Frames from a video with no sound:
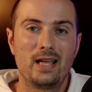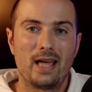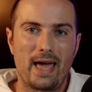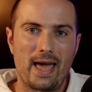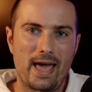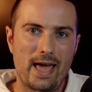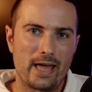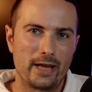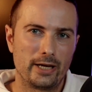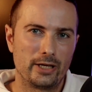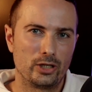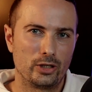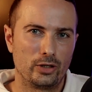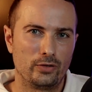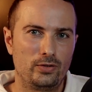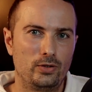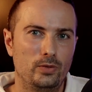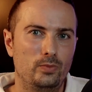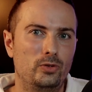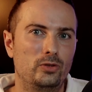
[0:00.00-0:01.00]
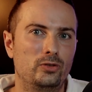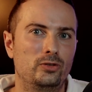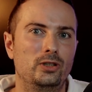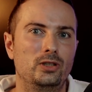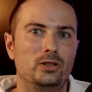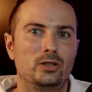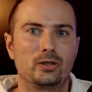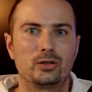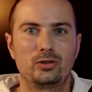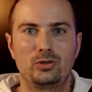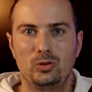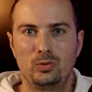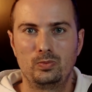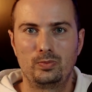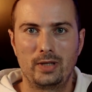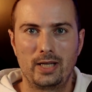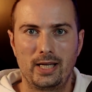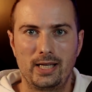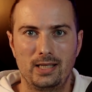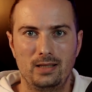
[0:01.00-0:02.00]
And if you prefer not to
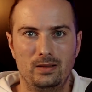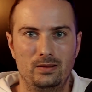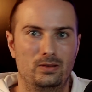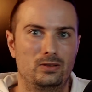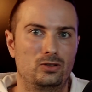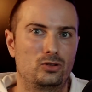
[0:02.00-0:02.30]
pay,